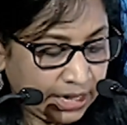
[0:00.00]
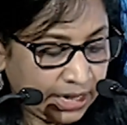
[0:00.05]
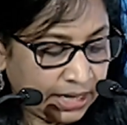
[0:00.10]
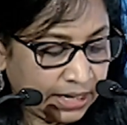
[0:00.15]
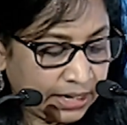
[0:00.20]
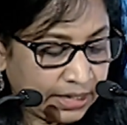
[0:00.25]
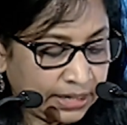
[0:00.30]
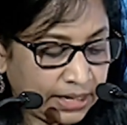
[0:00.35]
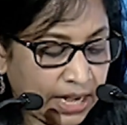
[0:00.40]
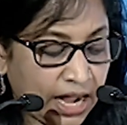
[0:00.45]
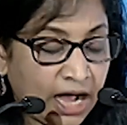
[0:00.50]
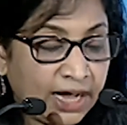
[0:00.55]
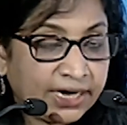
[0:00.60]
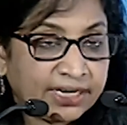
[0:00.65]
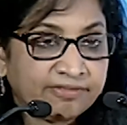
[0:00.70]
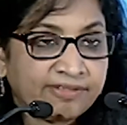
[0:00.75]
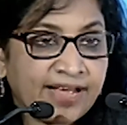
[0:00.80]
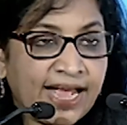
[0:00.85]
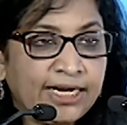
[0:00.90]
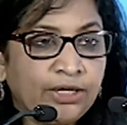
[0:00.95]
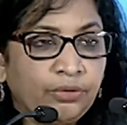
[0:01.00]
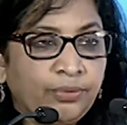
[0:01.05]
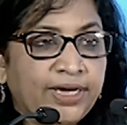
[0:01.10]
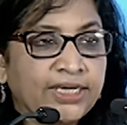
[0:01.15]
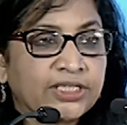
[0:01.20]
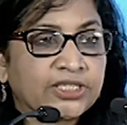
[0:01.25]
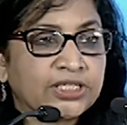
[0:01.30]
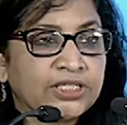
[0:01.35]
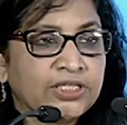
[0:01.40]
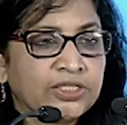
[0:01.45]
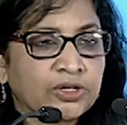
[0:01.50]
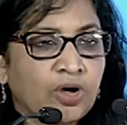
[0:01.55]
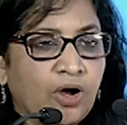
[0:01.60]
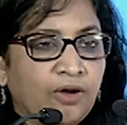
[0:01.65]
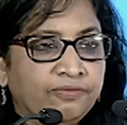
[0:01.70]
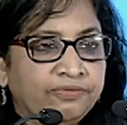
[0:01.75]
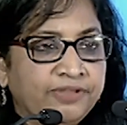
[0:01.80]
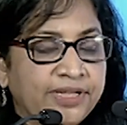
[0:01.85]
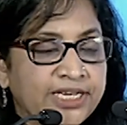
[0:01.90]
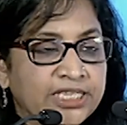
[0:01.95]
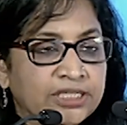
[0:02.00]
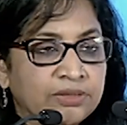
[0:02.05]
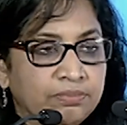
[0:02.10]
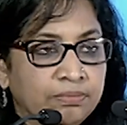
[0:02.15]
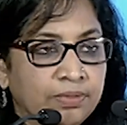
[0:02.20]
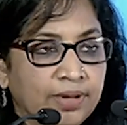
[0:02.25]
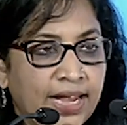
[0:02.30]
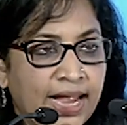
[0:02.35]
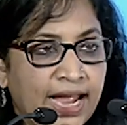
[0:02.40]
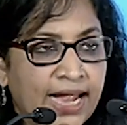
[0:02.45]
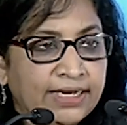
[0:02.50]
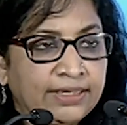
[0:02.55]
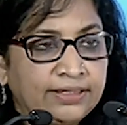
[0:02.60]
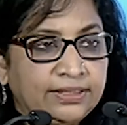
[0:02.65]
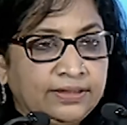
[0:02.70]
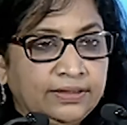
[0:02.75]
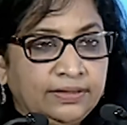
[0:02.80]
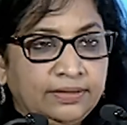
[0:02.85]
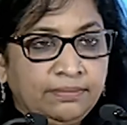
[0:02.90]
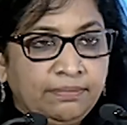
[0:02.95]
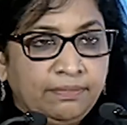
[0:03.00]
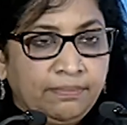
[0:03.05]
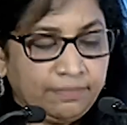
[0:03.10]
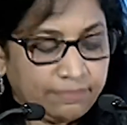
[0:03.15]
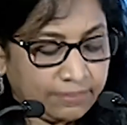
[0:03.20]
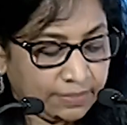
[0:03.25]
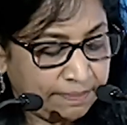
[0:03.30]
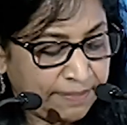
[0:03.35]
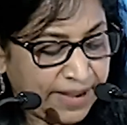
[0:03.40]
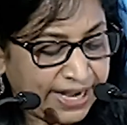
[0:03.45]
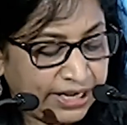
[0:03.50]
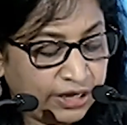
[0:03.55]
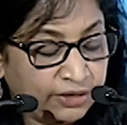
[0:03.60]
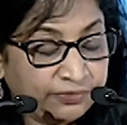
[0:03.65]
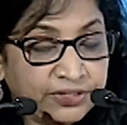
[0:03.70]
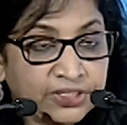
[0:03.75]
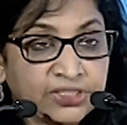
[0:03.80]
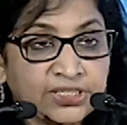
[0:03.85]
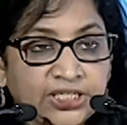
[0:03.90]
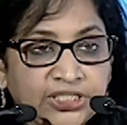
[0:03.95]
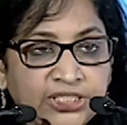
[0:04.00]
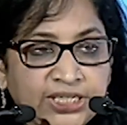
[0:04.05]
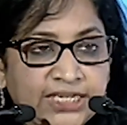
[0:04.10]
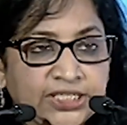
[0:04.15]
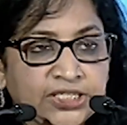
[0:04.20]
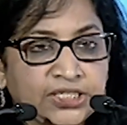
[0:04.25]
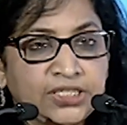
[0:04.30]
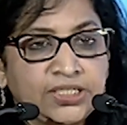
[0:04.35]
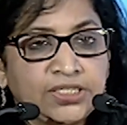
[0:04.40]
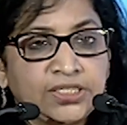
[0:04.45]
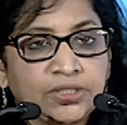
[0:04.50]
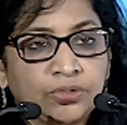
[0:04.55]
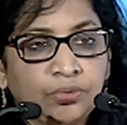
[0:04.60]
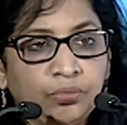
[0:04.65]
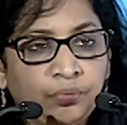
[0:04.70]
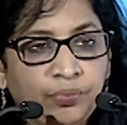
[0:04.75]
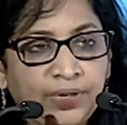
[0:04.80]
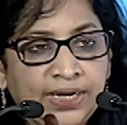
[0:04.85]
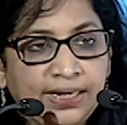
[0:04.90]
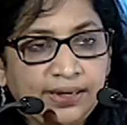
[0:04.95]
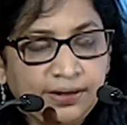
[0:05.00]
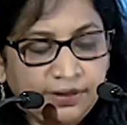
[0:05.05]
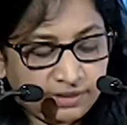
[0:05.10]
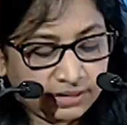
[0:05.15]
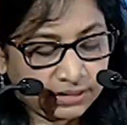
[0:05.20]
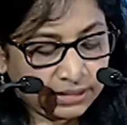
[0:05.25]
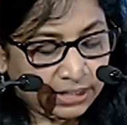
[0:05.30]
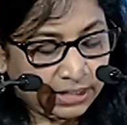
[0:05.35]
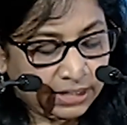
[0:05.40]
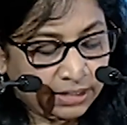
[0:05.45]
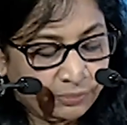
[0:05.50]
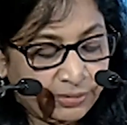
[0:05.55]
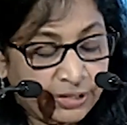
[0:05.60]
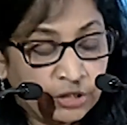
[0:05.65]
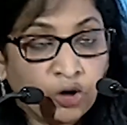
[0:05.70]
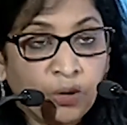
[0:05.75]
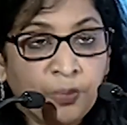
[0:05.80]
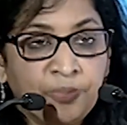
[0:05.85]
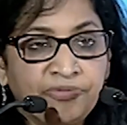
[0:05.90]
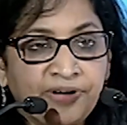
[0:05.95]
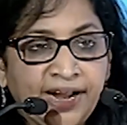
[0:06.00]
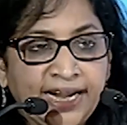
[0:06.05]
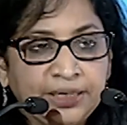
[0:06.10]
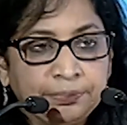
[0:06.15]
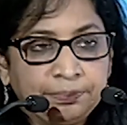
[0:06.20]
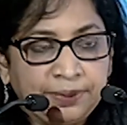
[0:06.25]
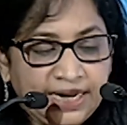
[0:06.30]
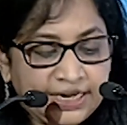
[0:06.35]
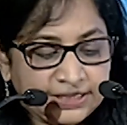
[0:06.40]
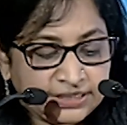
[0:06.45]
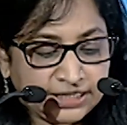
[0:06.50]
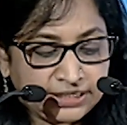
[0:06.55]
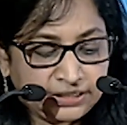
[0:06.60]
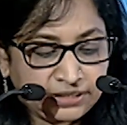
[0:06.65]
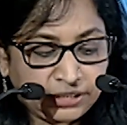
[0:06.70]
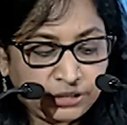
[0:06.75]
our evaluations of these, and many of the suggestions will, we hope, find place in the